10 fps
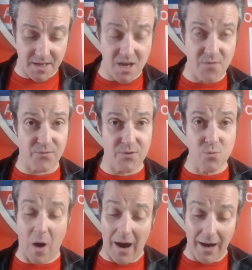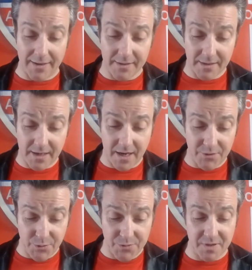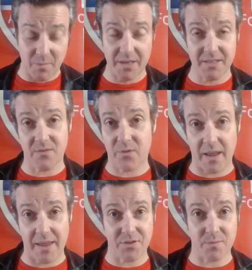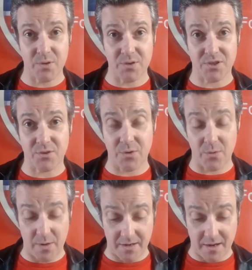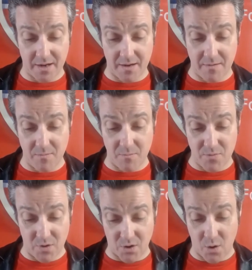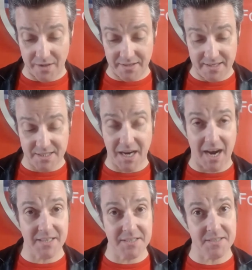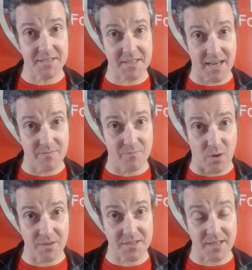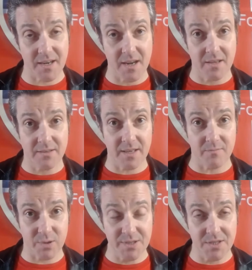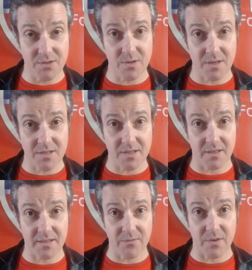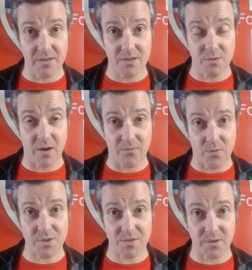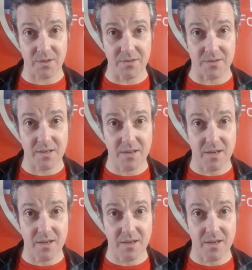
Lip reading: if you are a union-minded philanthropist throwing your coin into ideas and policy, then please do consider giving to A Force for Good,